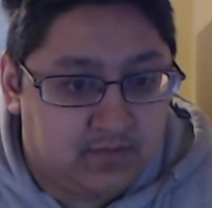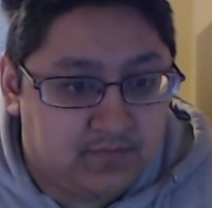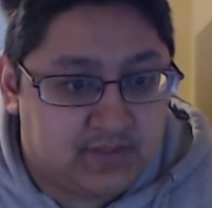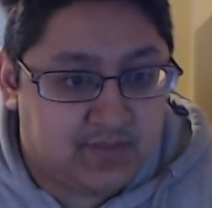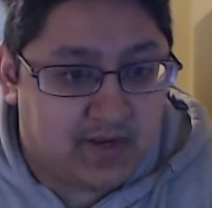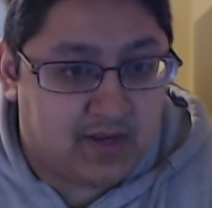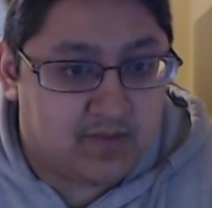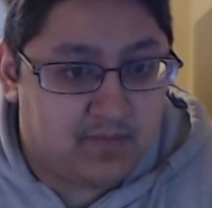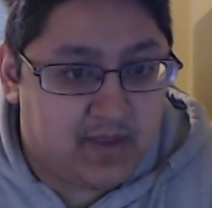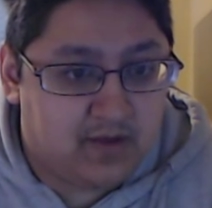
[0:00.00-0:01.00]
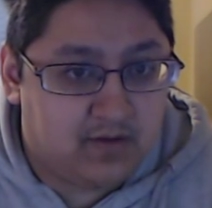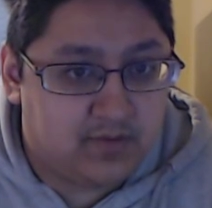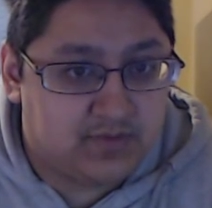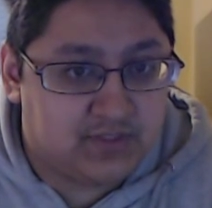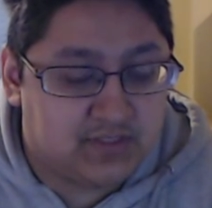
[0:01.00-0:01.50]
You can see I got the mail,
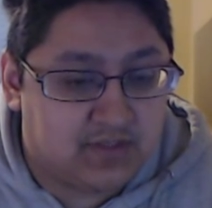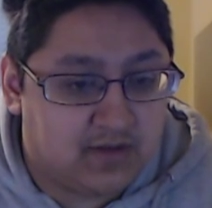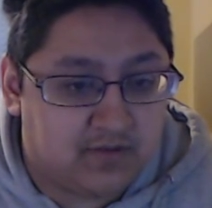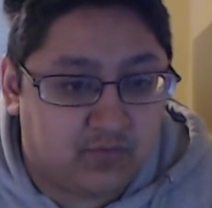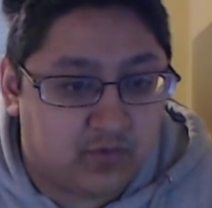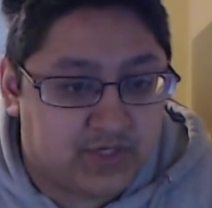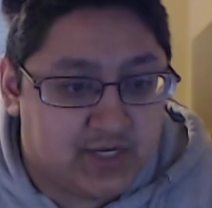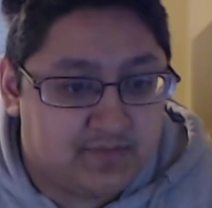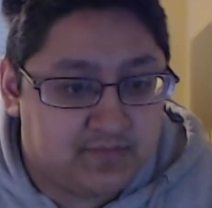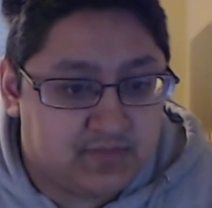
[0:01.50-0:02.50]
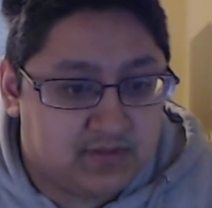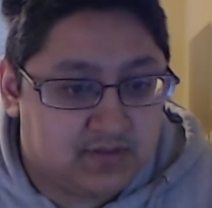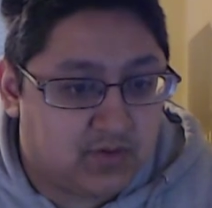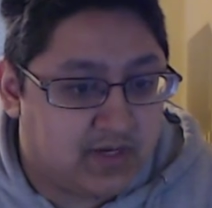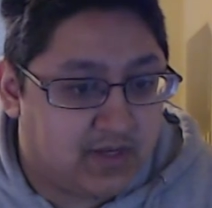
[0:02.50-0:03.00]
it was just another four gems,
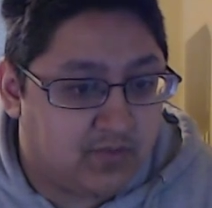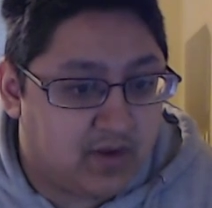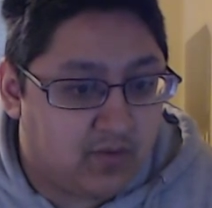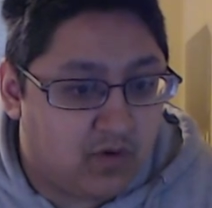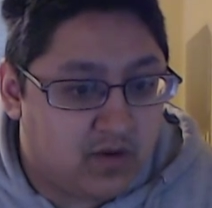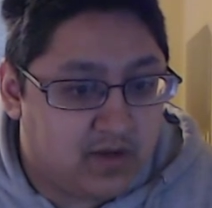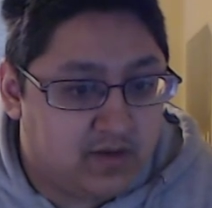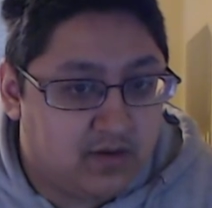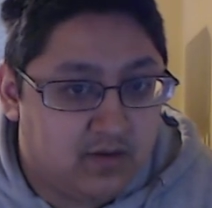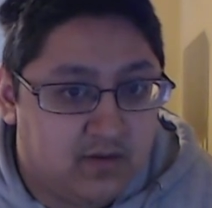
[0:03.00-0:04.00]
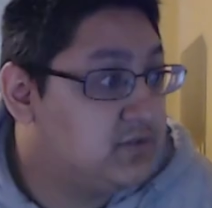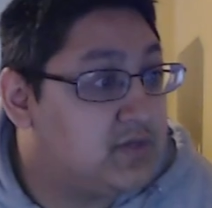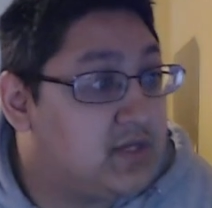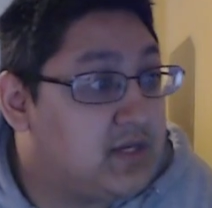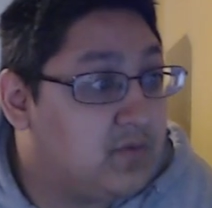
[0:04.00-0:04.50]
so I didn't get what I wanted. So
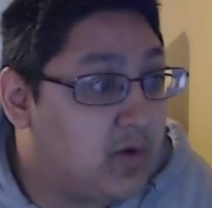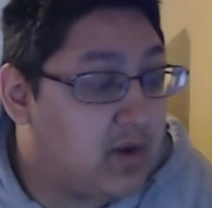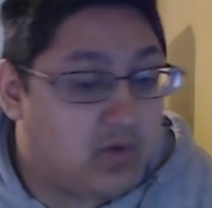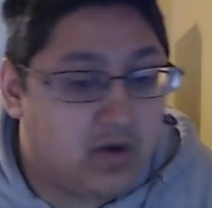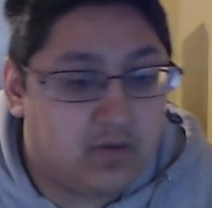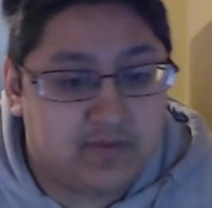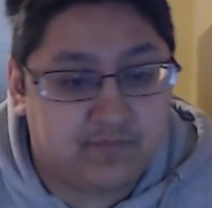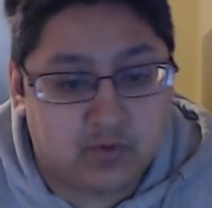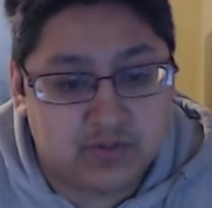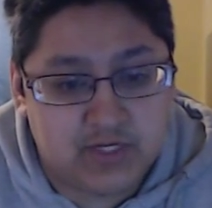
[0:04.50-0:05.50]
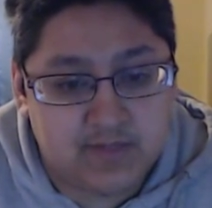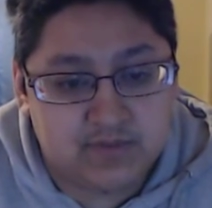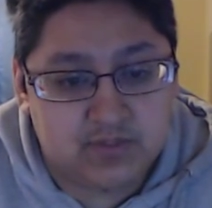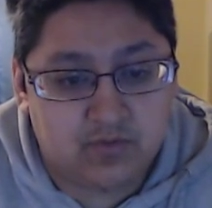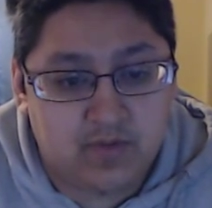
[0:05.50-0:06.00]
I didn't get what I wanted with the four
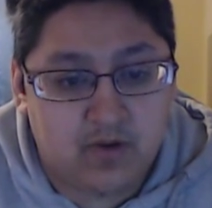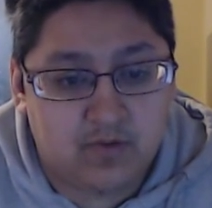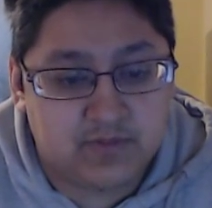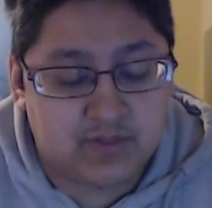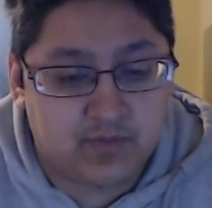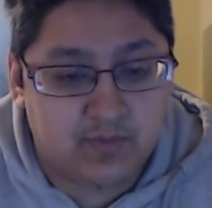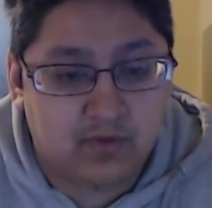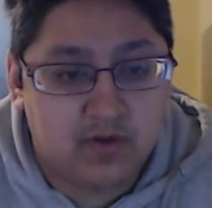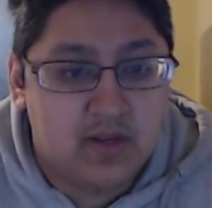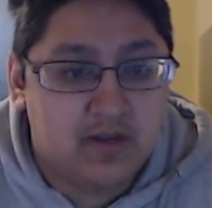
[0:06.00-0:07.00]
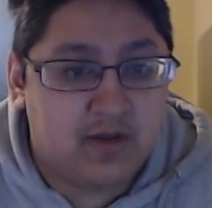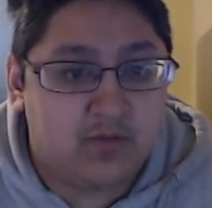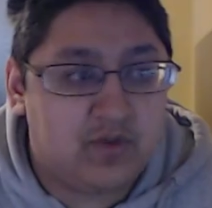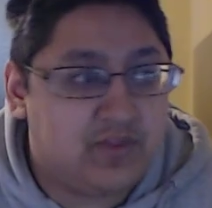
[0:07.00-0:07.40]
gems, so now I'm just reroll. Now one